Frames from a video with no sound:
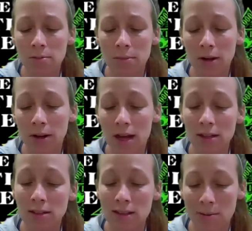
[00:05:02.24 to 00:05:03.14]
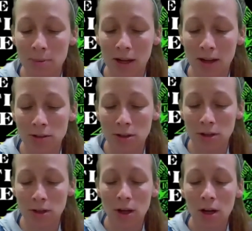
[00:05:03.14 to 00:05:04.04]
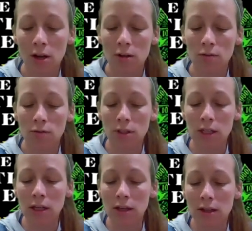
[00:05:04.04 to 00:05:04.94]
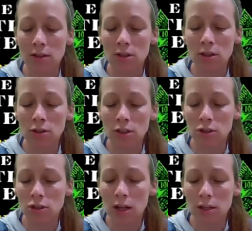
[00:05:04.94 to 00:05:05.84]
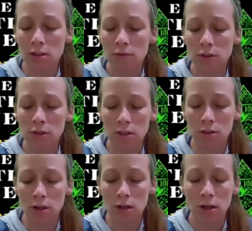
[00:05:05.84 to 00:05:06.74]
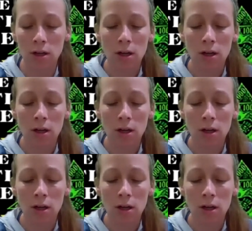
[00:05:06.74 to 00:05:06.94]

to marry that sappy intern. Ridiculous, you're just jealous of your sister.